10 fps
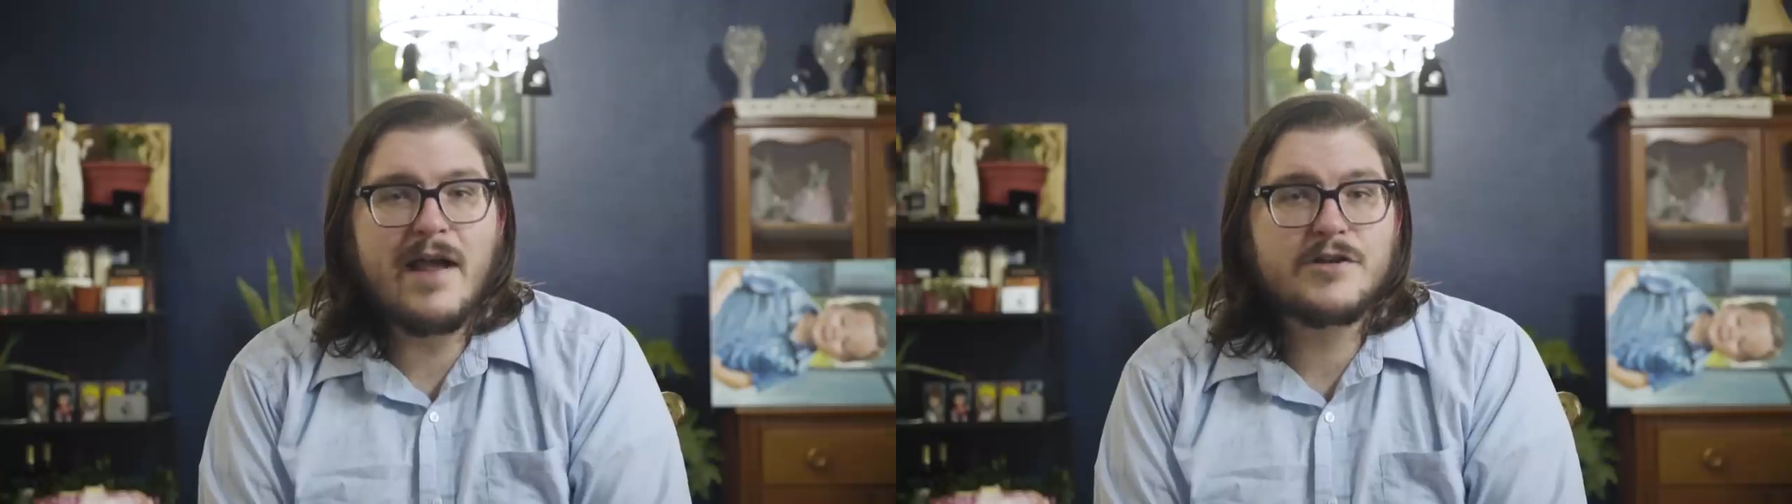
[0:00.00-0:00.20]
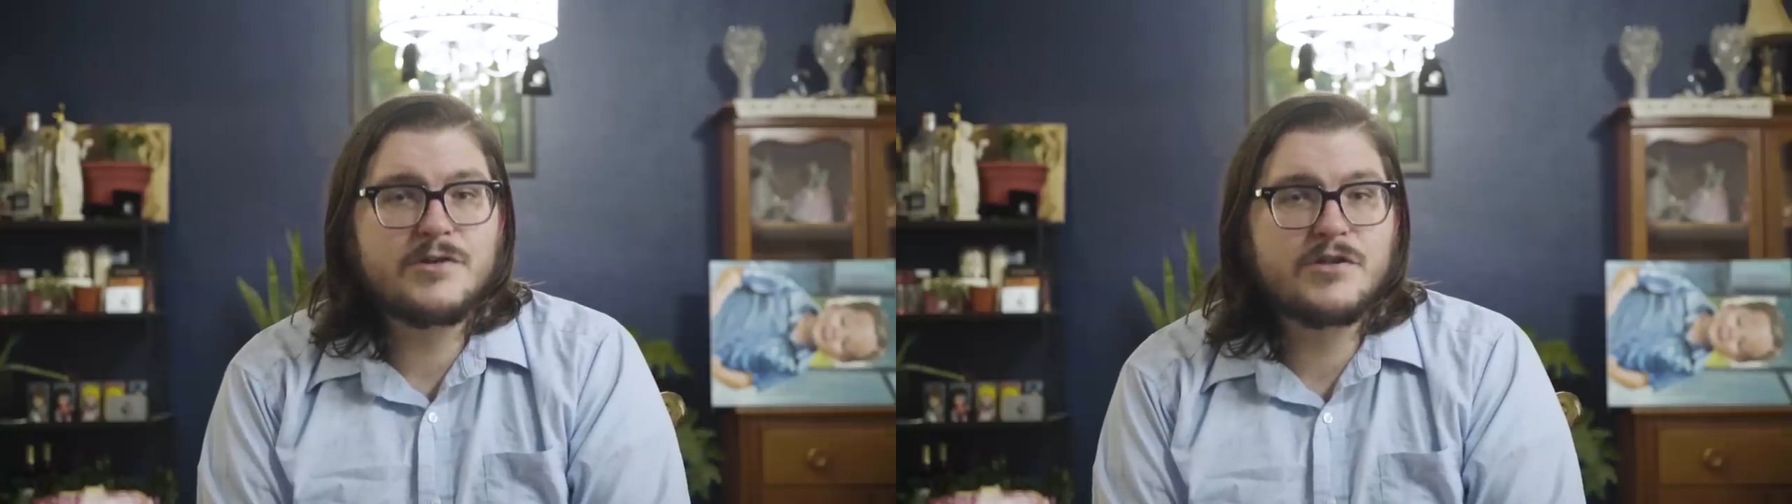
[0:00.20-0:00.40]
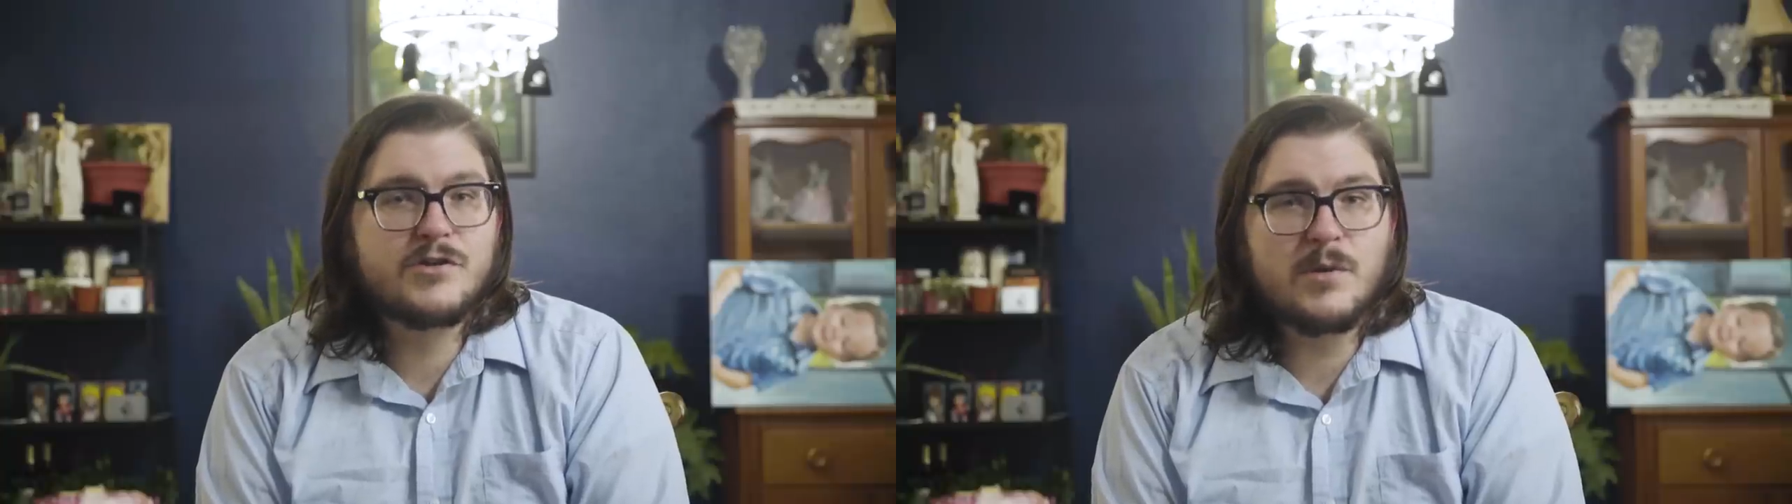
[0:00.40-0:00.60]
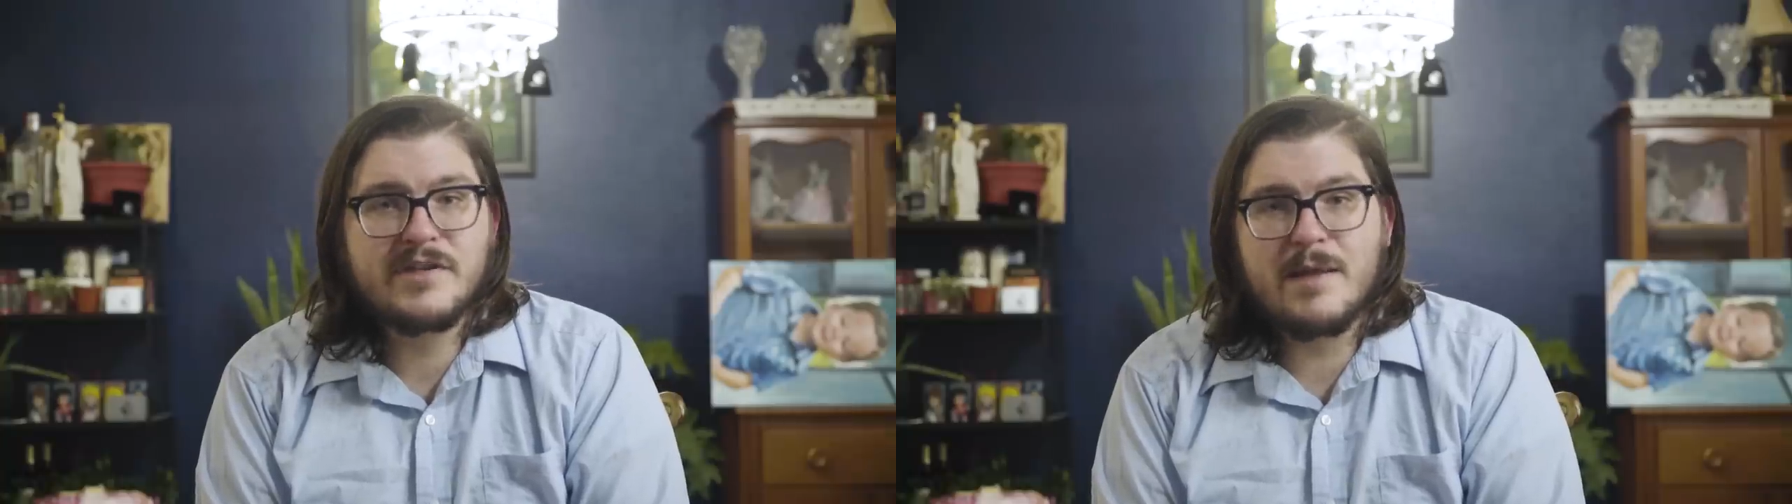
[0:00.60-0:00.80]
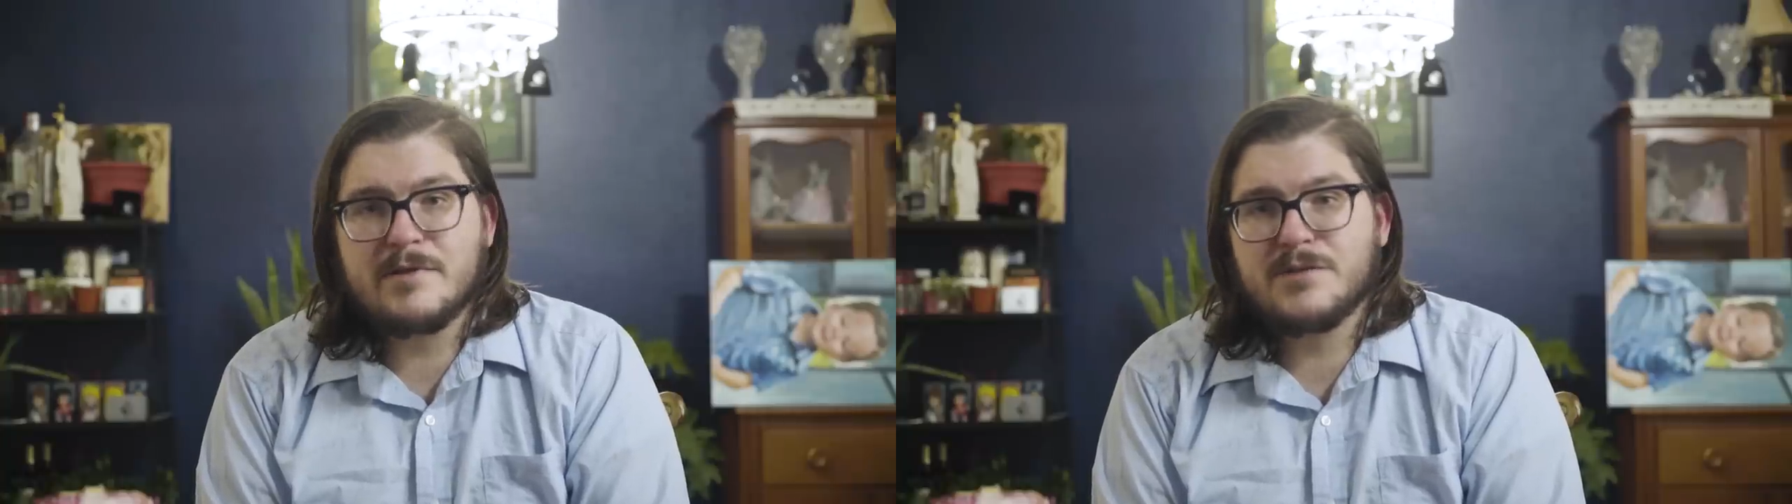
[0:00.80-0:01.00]
extra
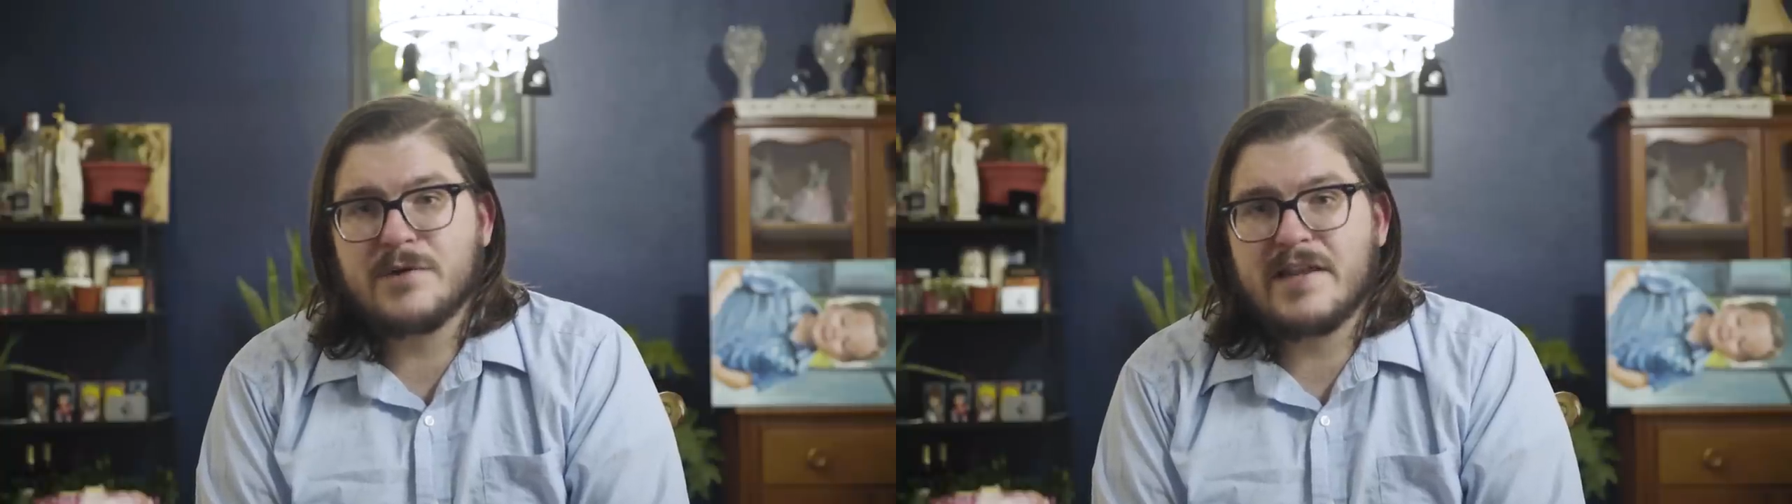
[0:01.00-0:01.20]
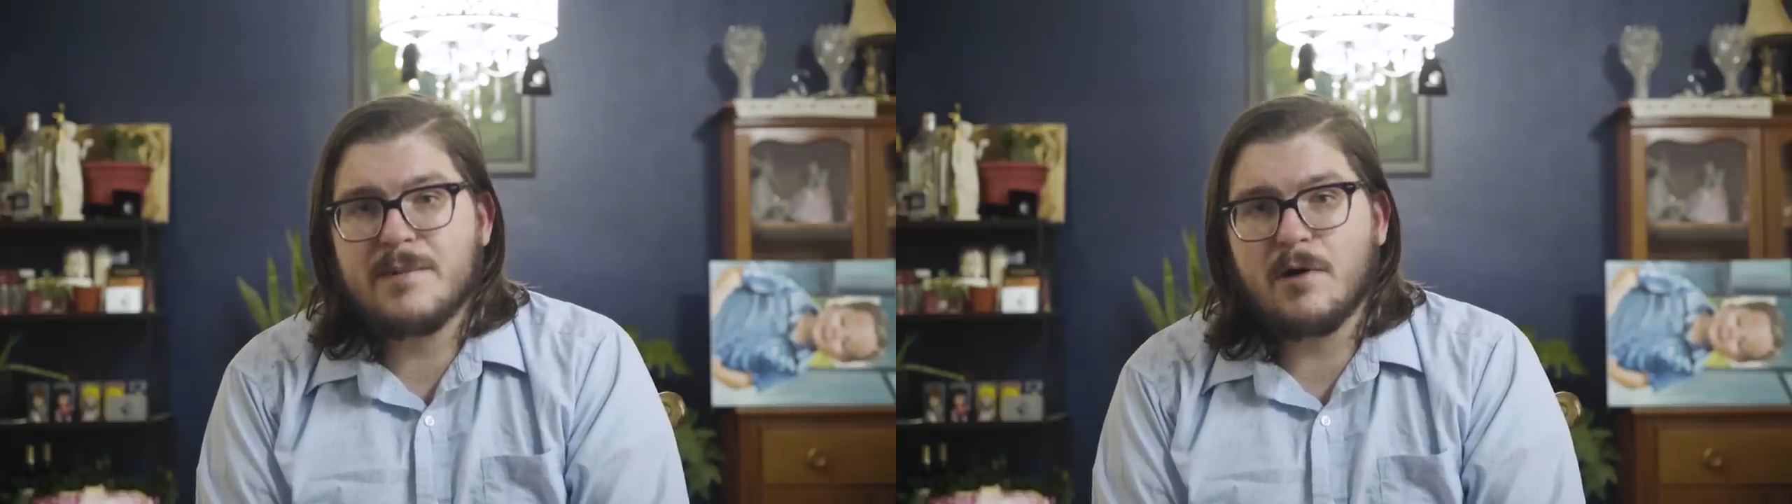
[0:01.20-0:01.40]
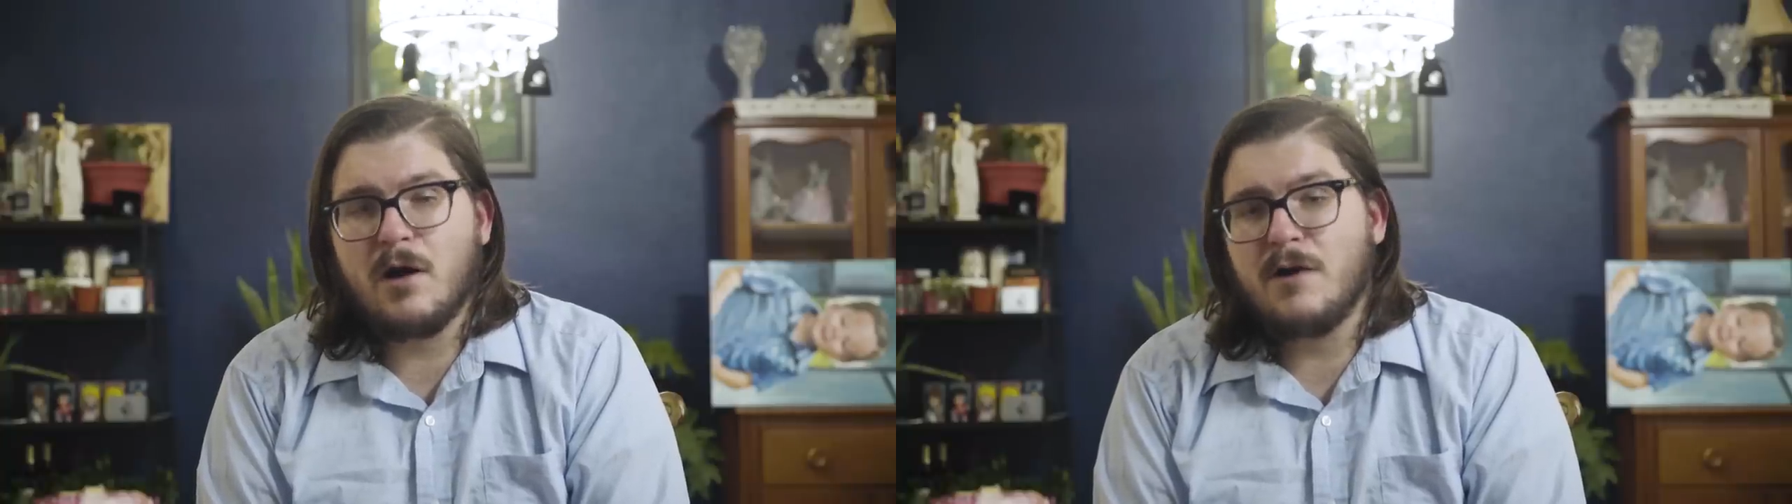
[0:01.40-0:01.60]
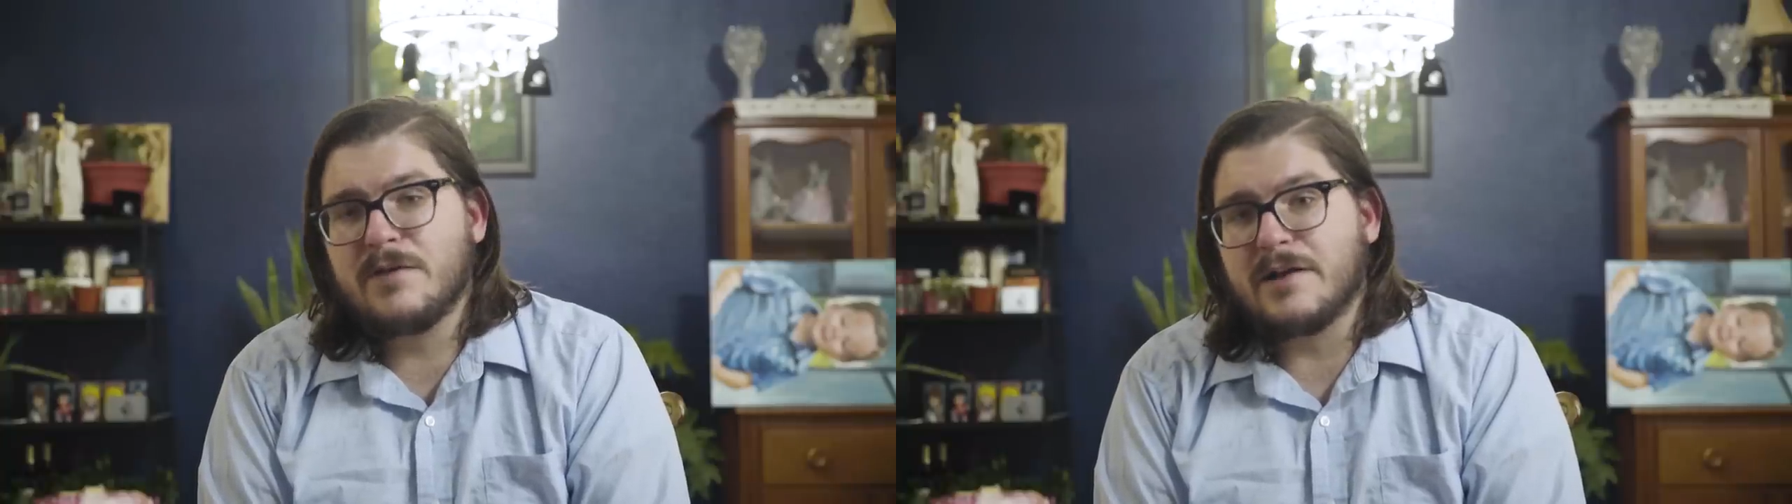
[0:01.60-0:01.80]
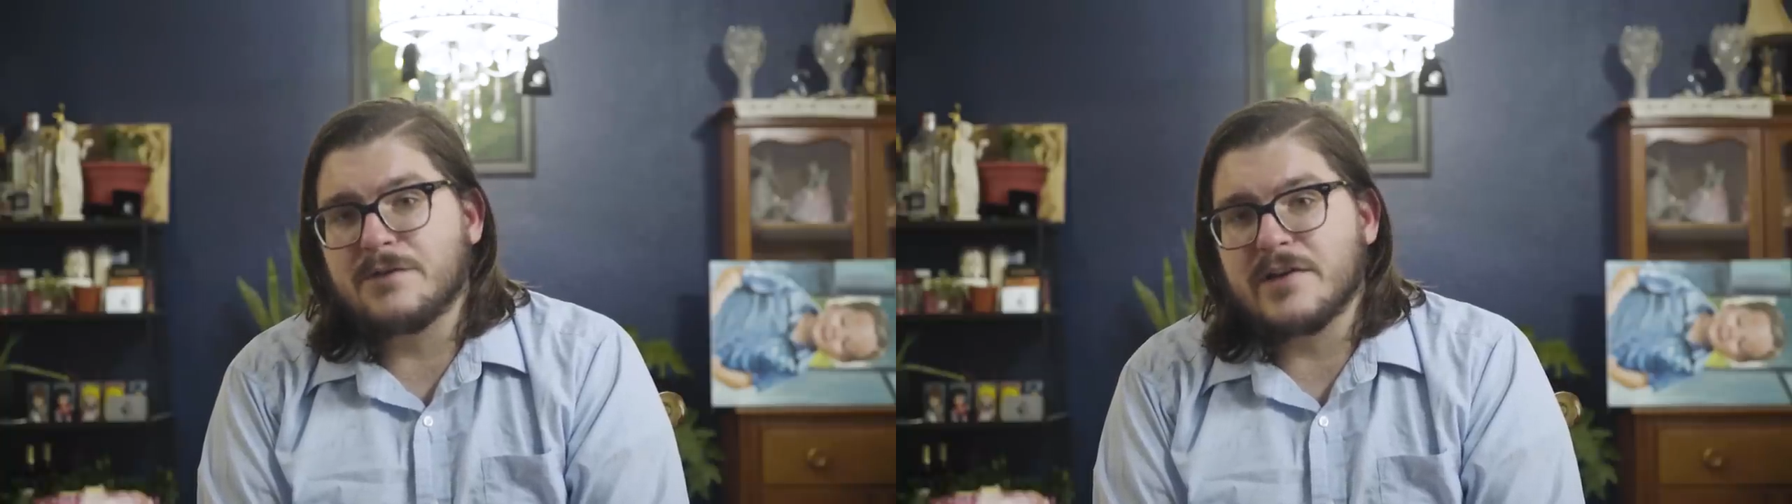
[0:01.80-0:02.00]
sword damage if we keep our
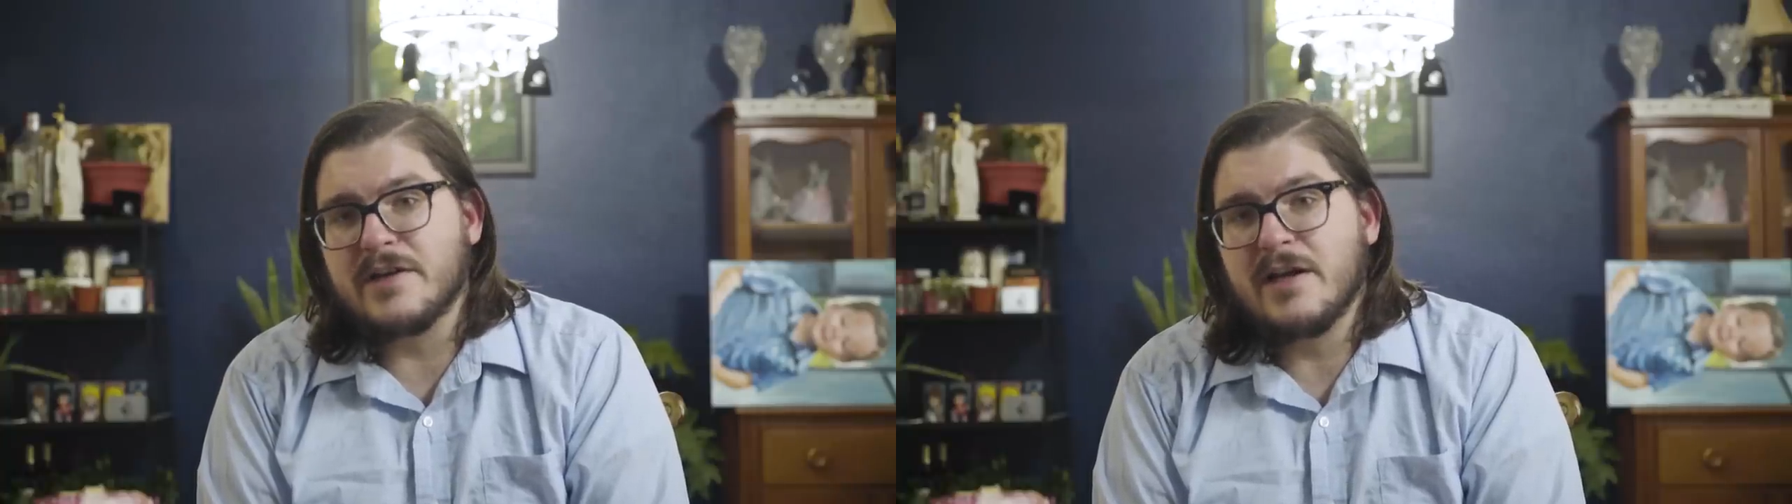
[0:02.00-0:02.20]
offhand free,